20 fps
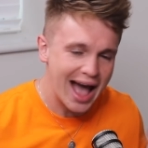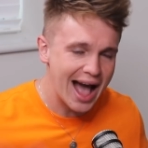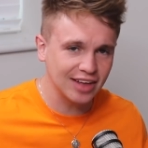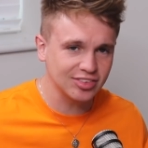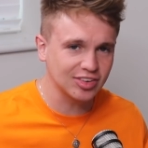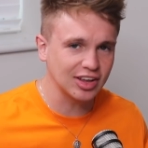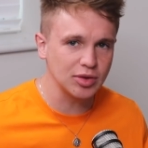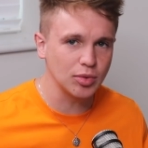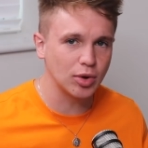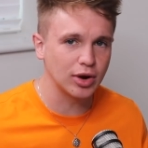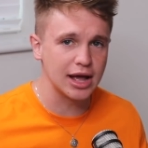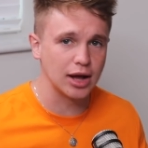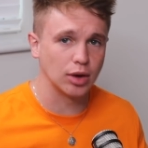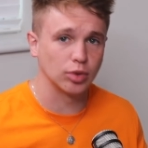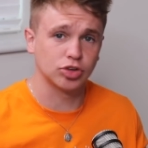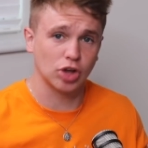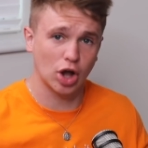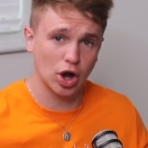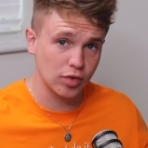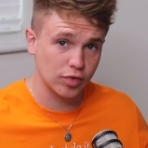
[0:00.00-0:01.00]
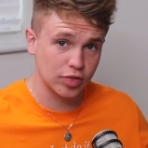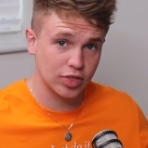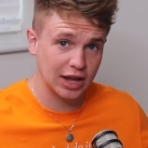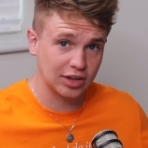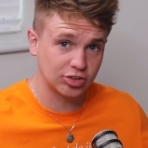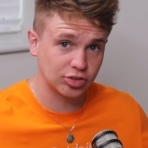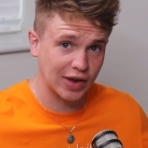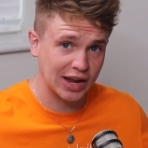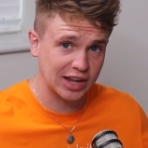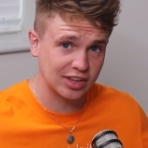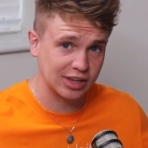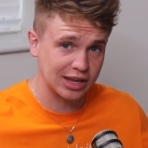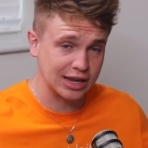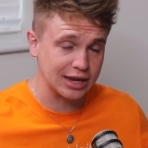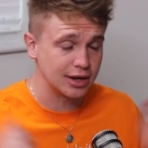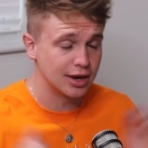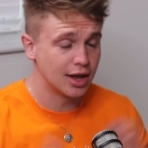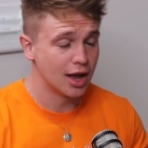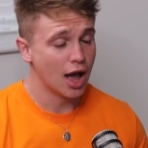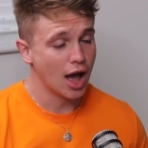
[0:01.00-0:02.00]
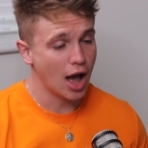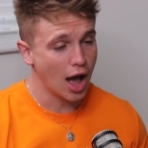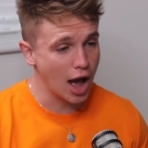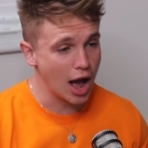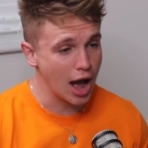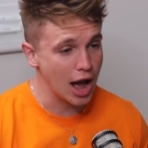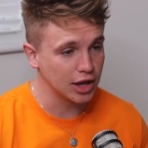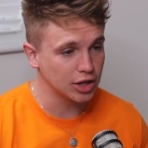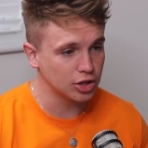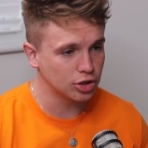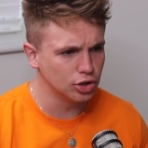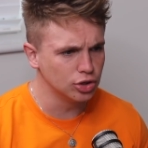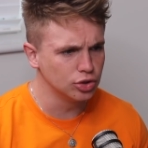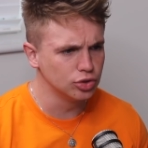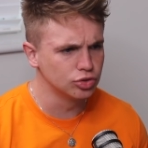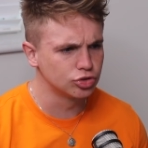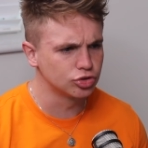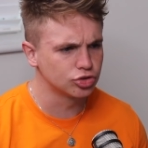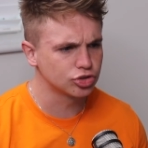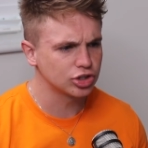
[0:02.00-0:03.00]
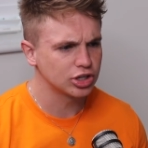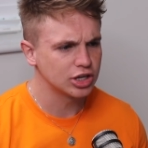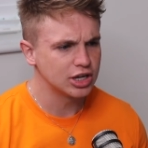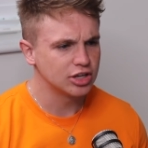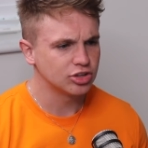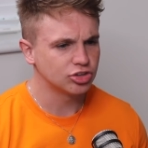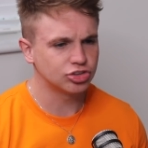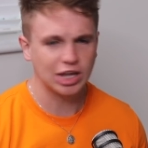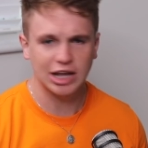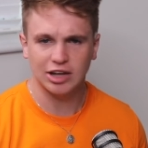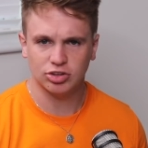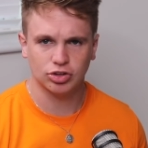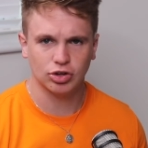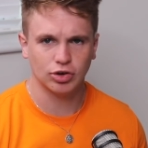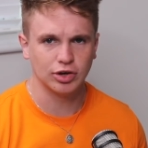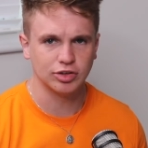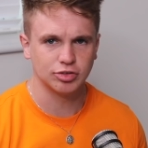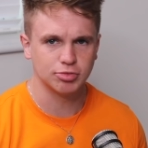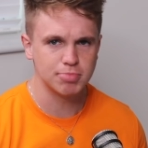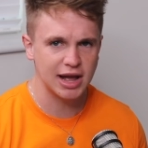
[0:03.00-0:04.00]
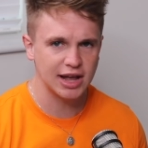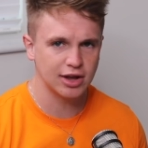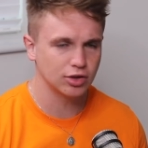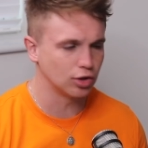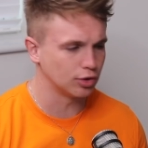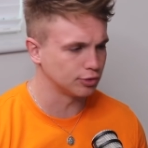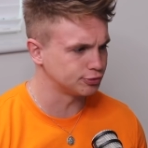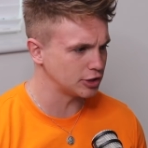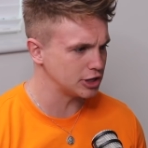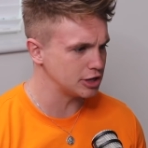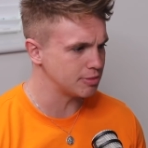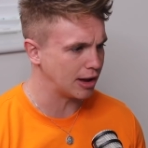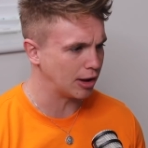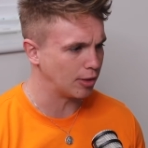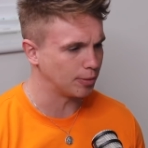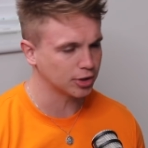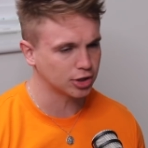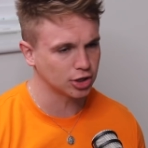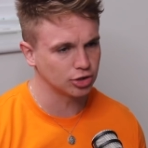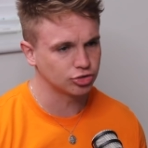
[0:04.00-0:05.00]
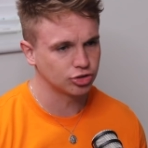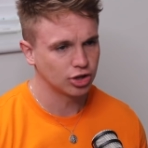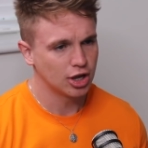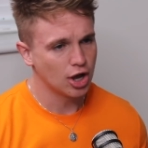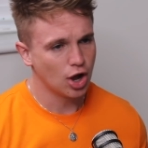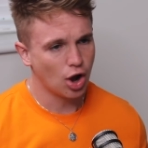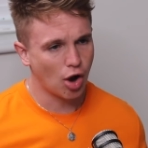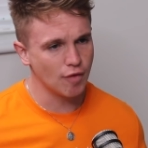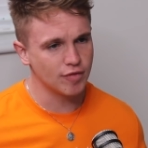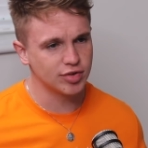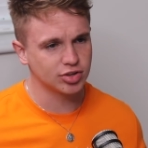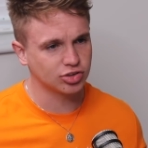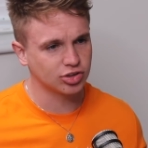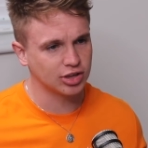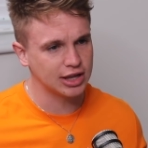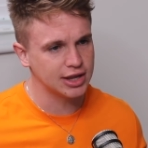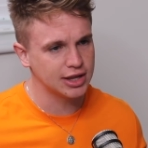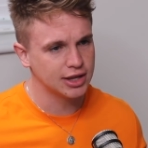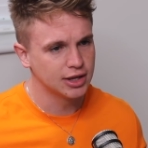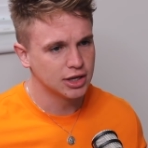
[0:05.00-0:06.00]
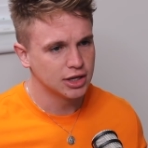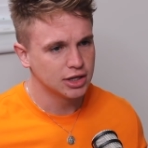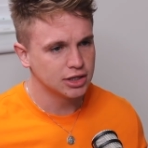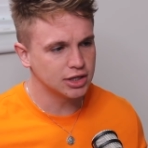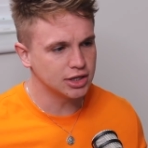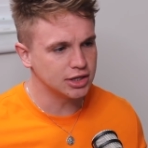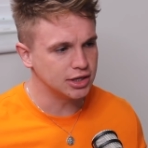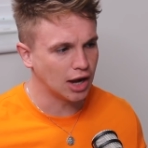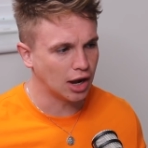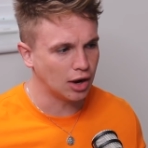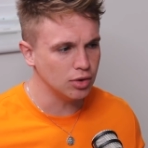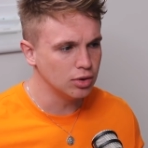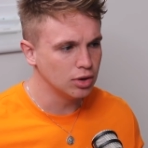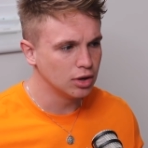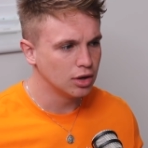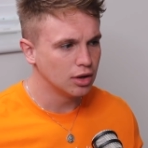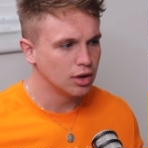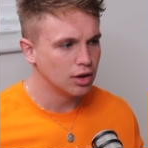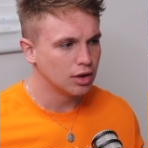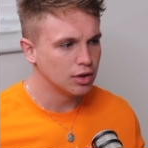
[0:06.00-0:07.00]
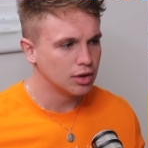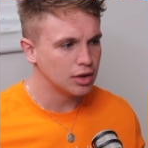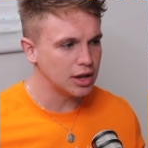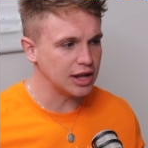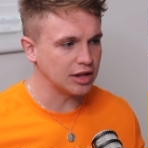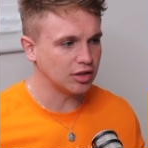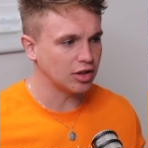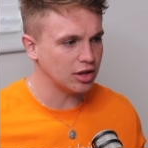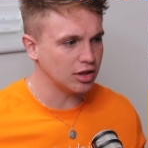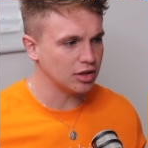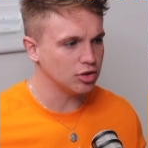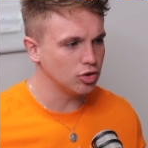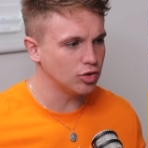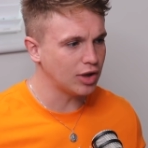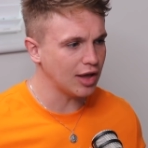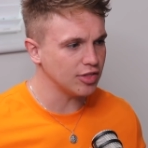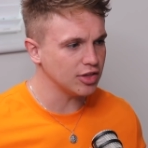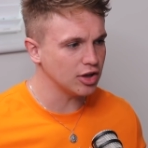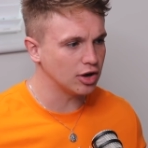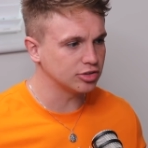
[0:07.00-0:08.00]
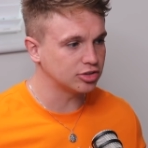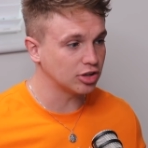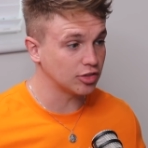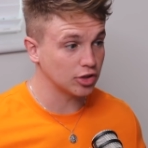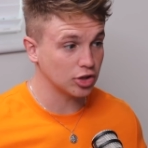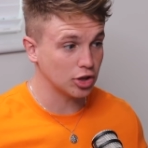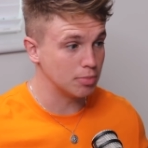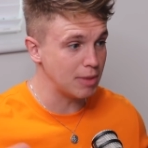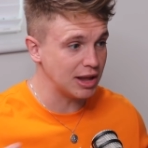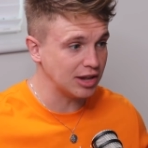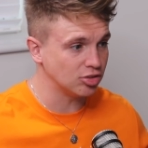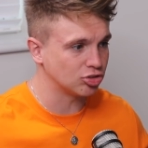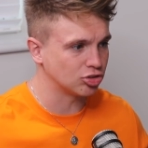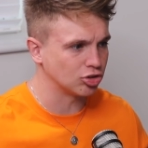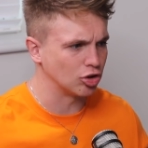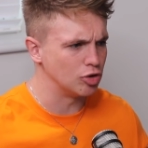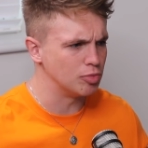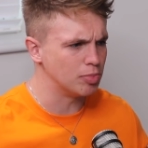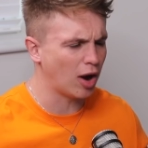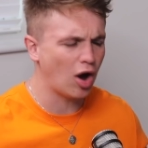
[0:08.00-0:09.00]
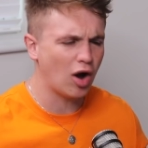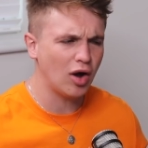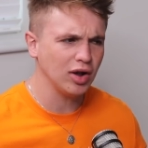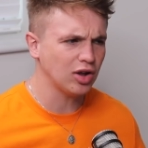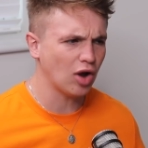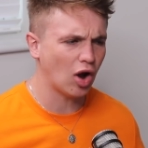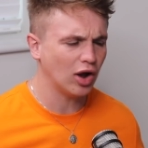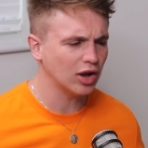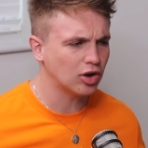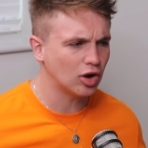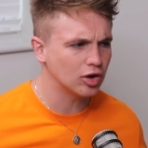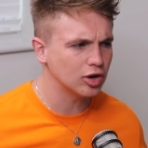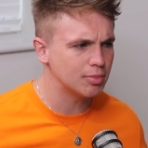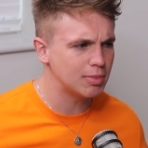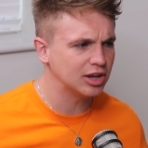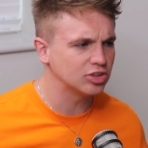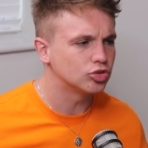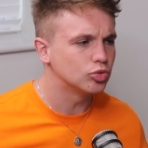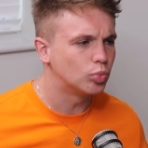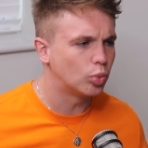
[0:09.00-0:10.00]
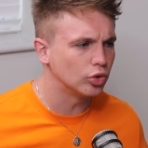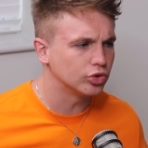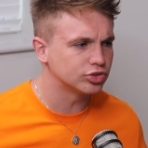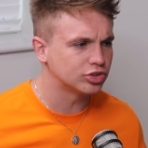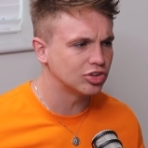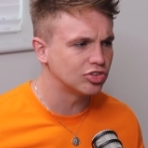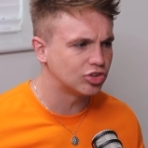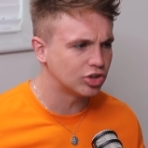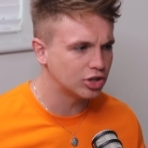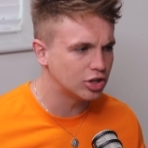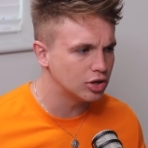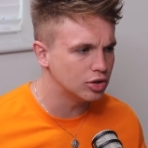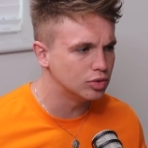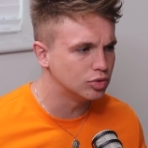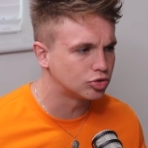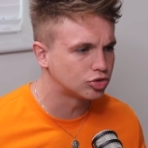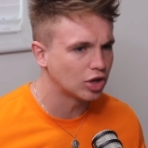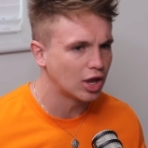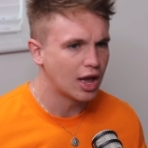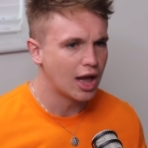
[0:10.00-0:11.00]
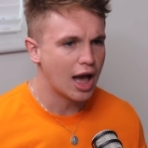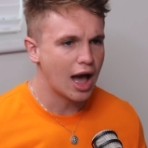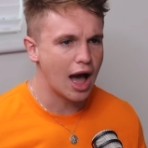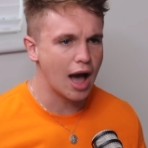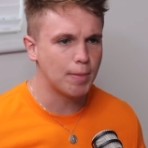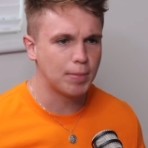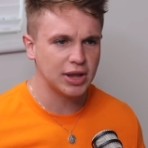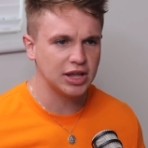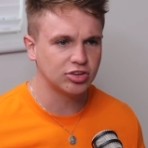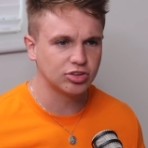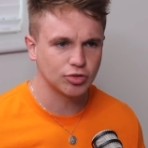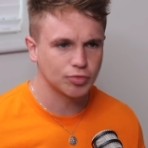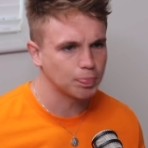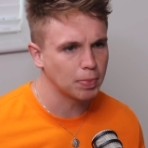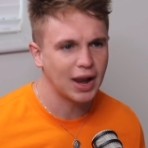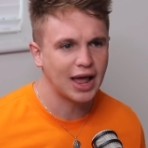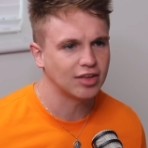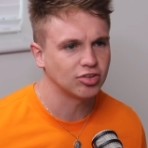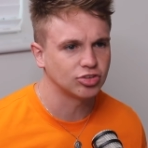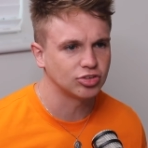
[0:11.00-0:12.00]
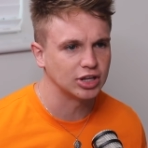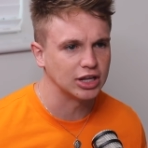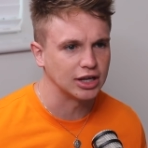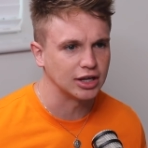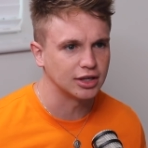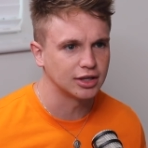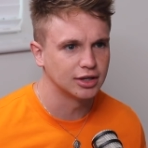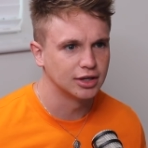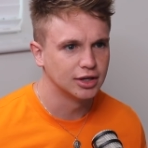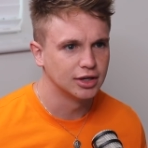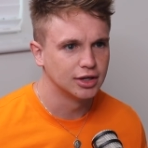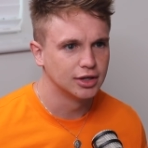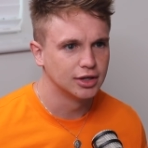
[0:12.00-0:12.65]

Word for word: Has anyone else over the age of eighteen uh, used sex toys, male or female? Because obviously, you know. It, it, you get the idea that you're meant to, but I, I can't imagine wanting to use a piece of plastic.